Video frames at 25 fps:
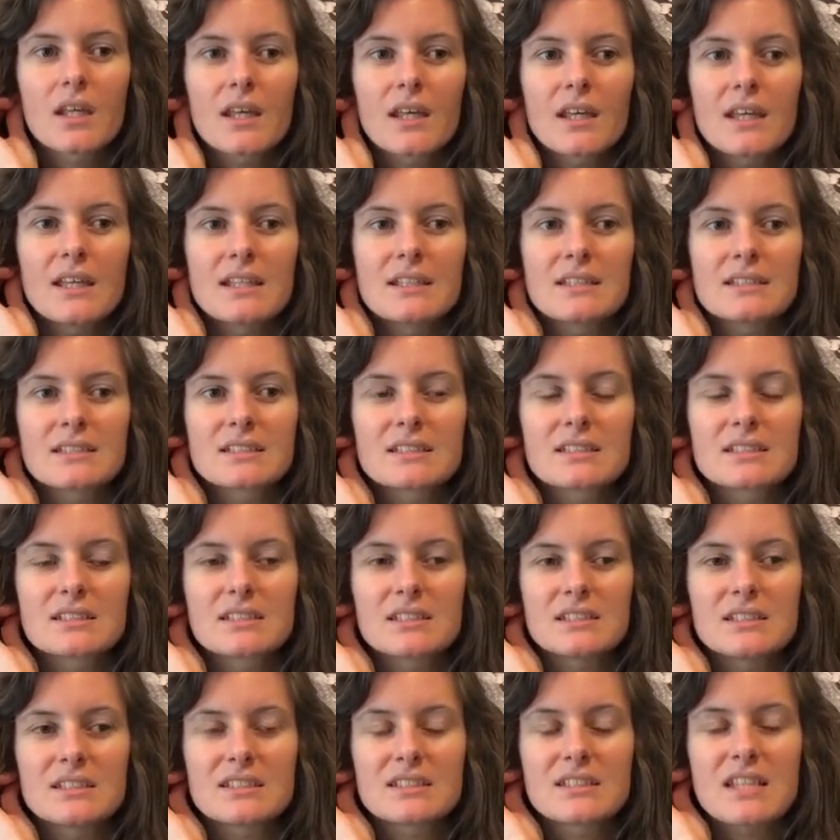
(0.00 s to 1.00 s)

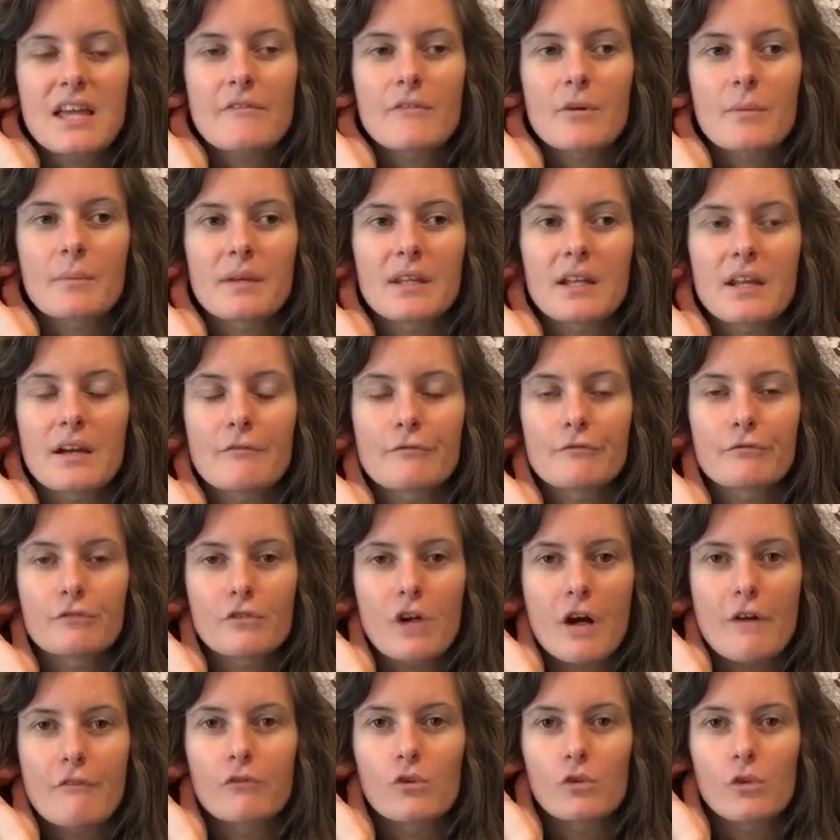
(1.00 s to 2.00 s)
it's never been a
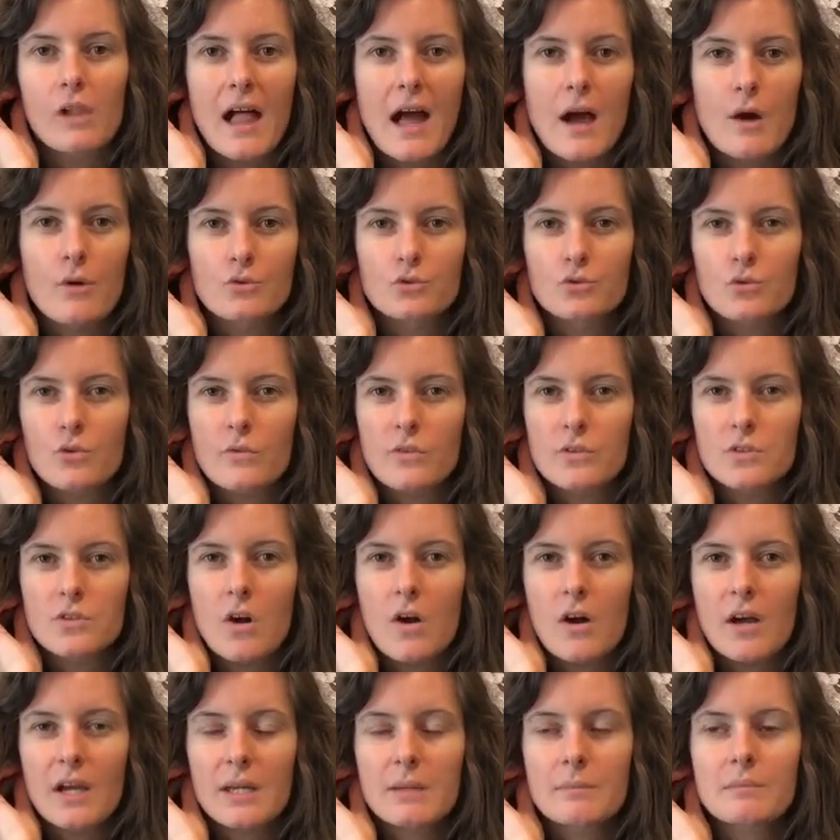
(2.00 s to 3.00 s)
full house all the
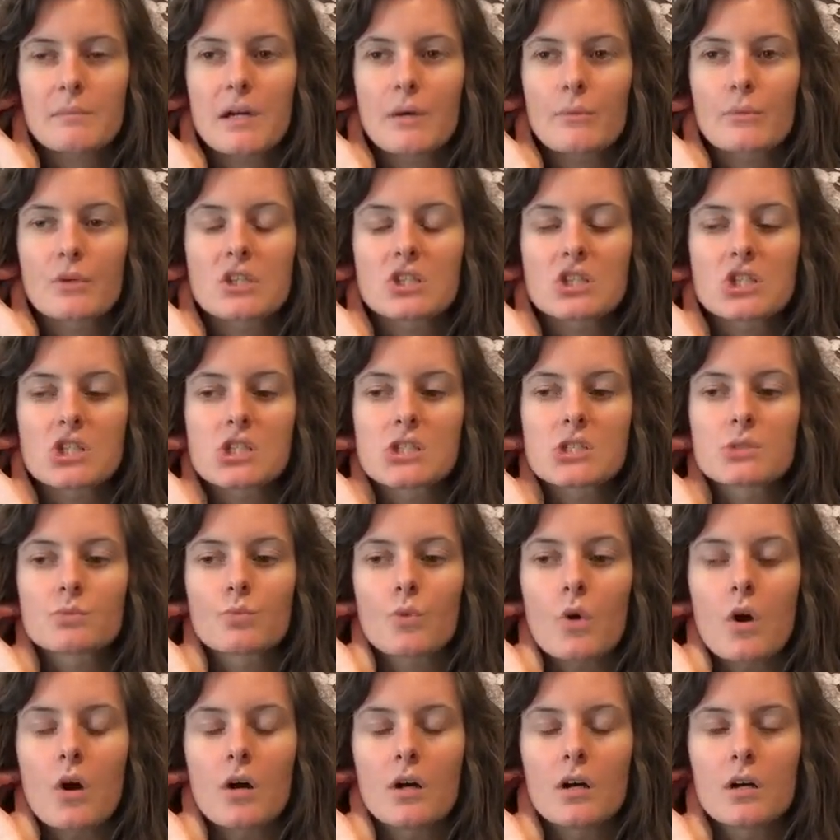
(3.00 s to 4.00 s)
time, which is
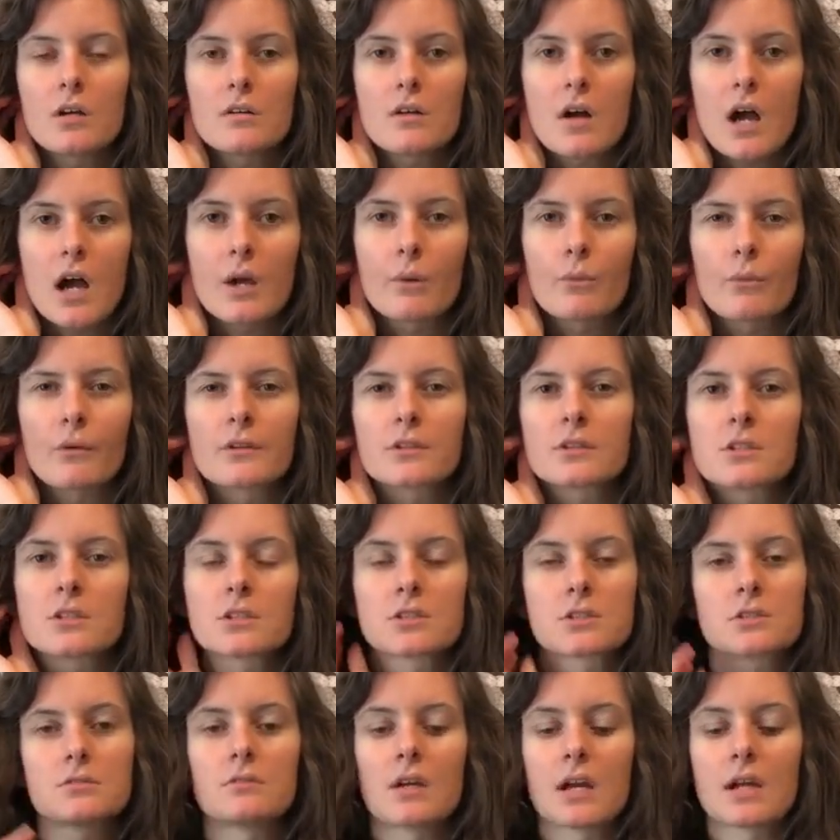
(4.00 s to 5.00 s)
what
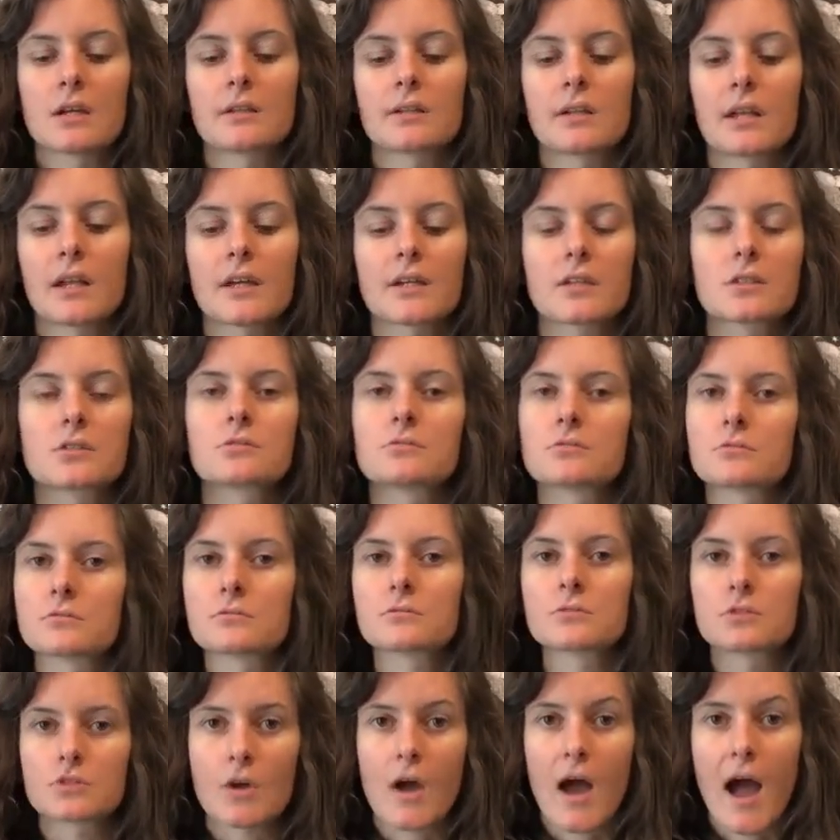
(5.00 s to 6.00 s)
I'd like
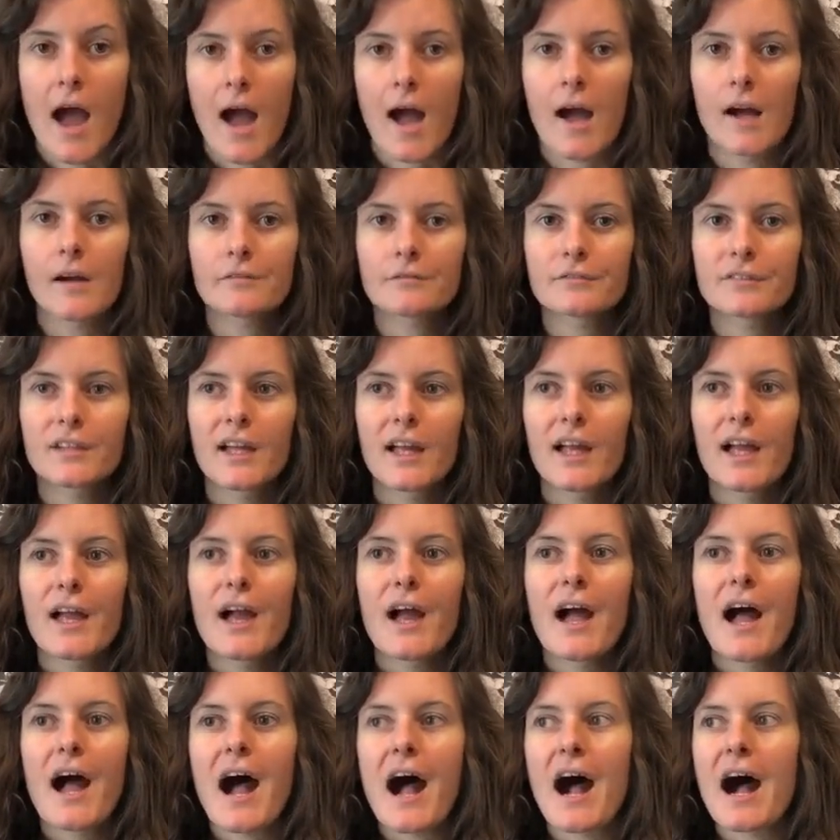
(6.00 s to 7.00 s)
to have.
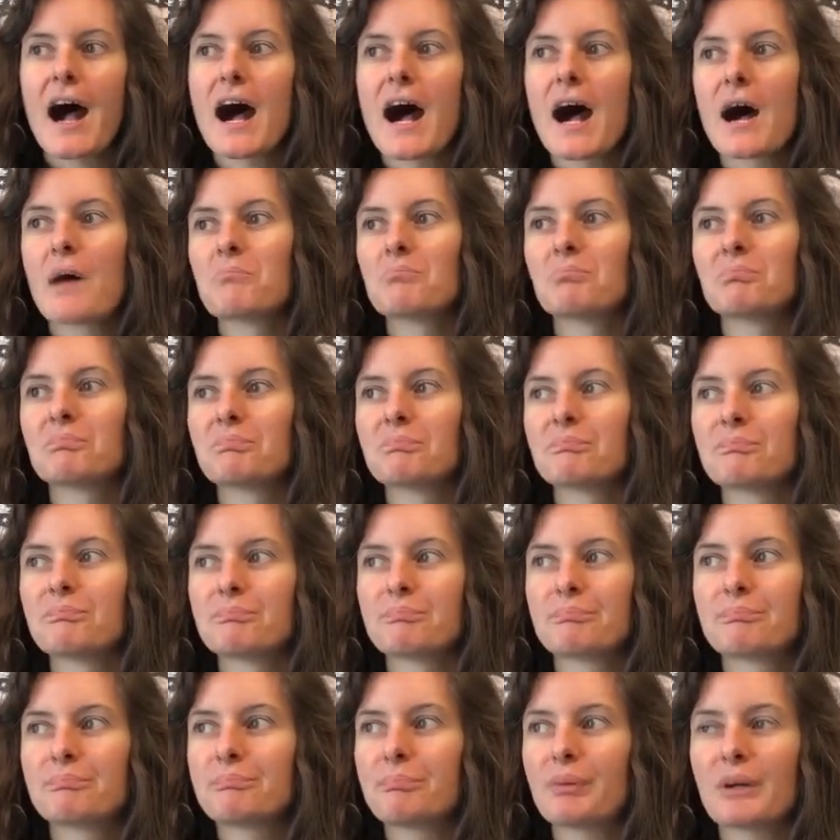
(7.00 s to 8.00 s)

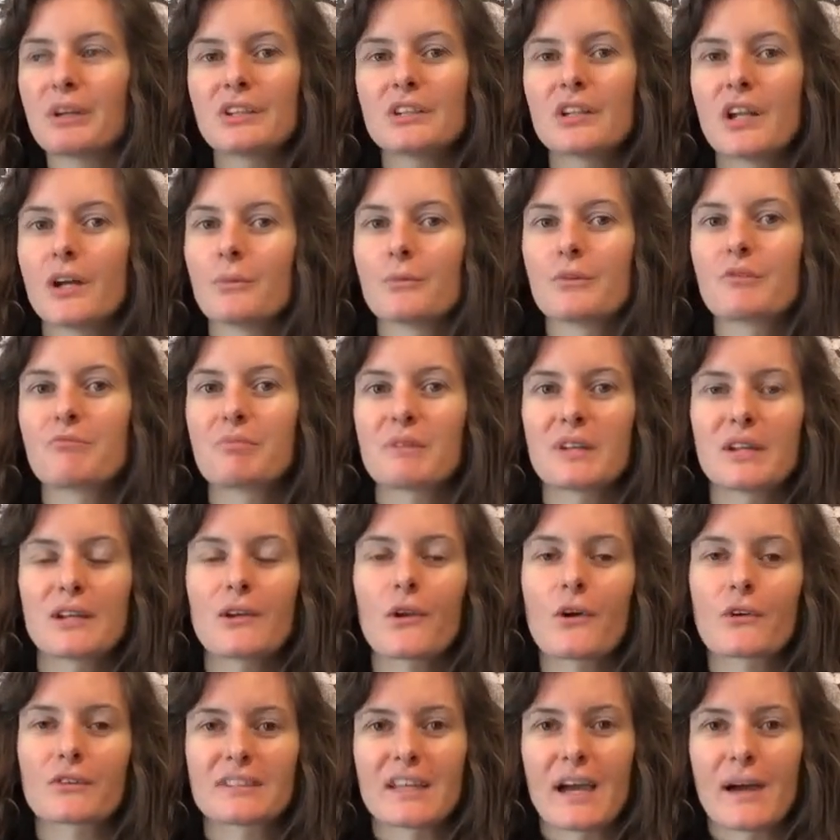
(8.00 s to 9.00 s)
But you know, we've been in
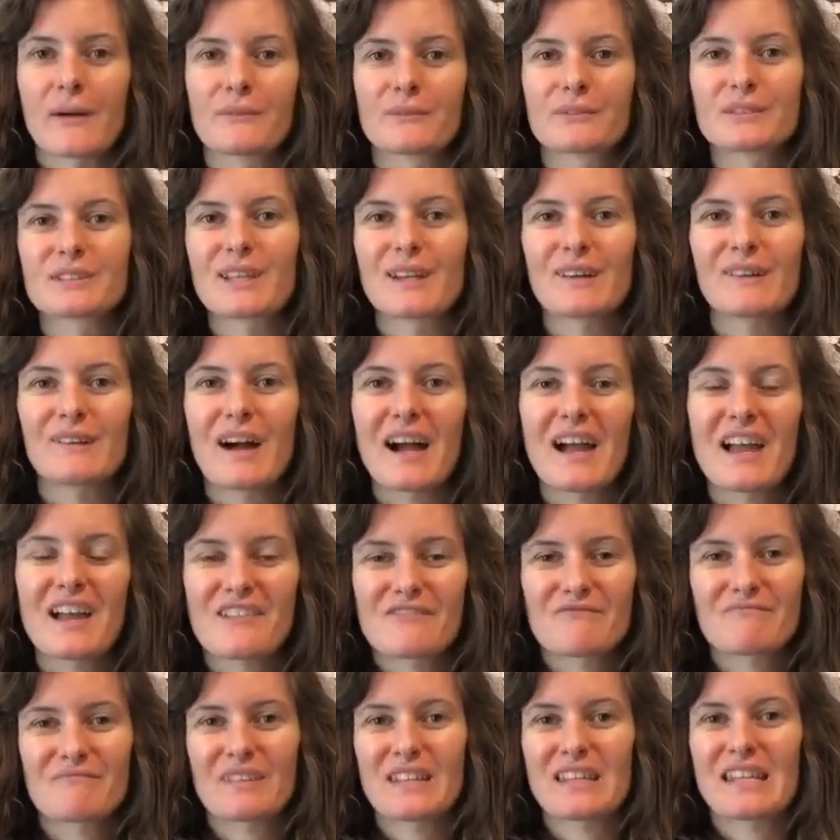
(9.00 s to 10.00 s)
lockdown, so I
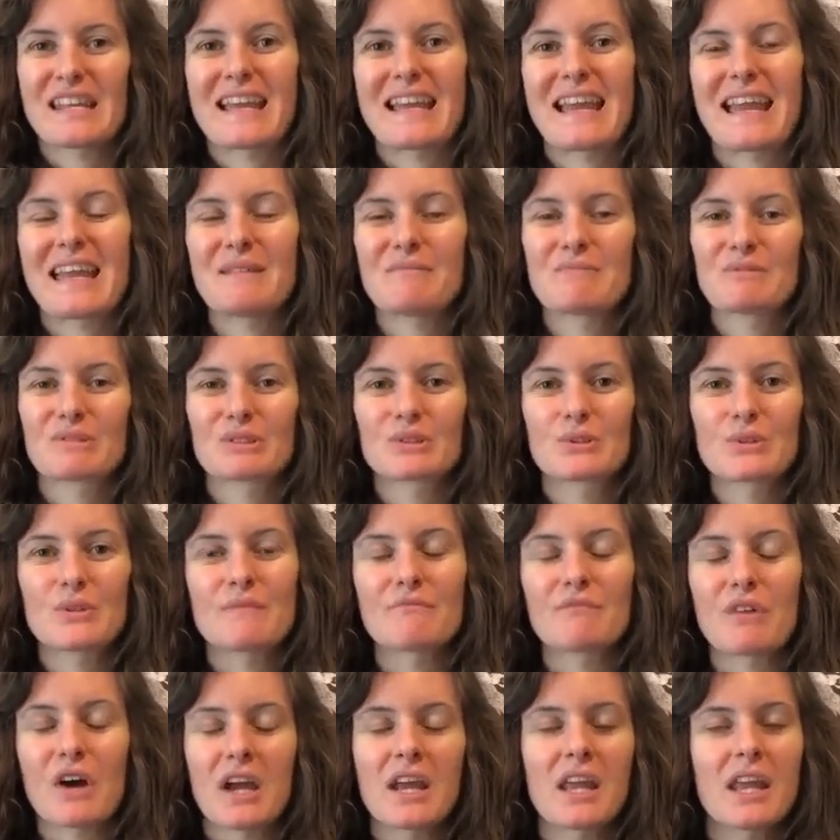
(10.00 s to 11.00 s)
haven't been able to
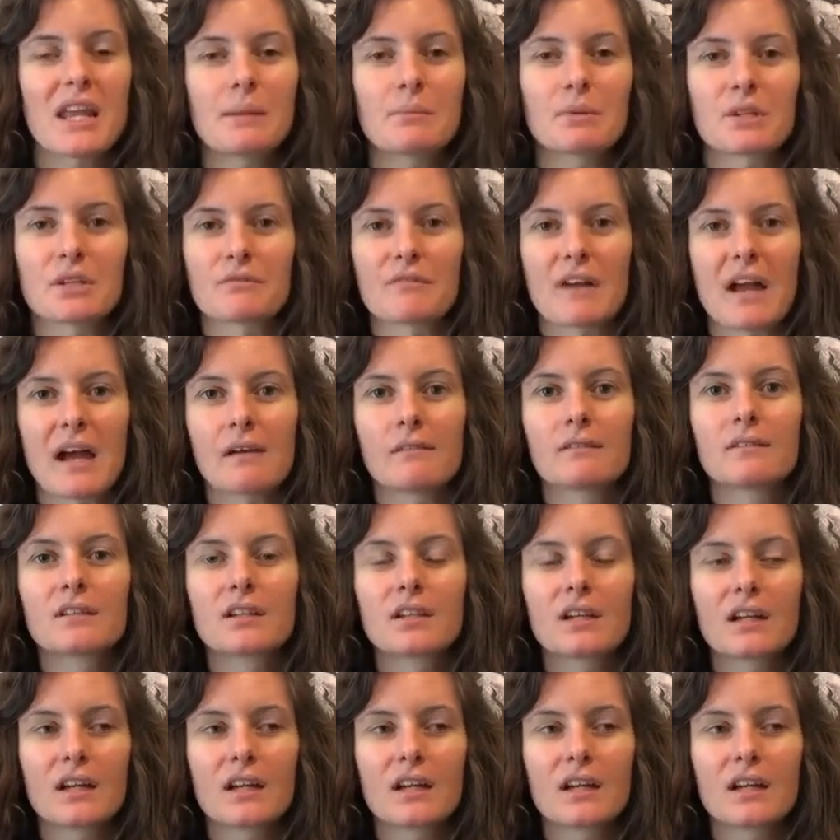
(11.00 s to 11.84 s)
invite anybody around.